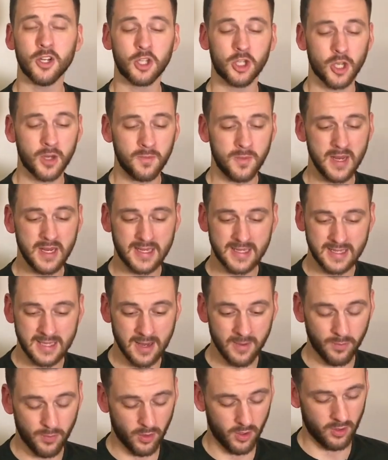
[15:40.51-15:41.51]
should be
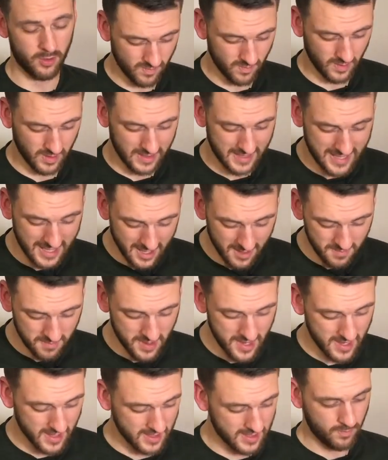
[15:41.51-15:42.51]
simple. Get a
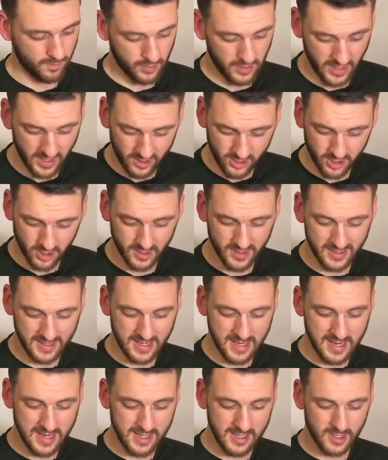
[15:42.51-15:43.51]
mix, plant your
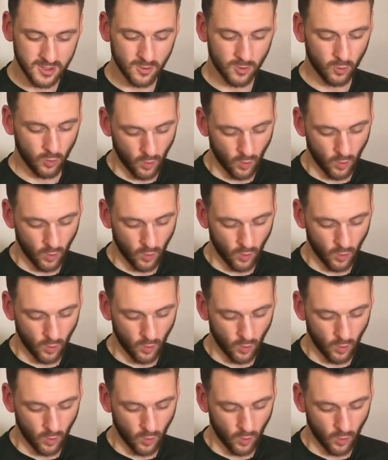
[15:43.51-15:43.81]
seeds,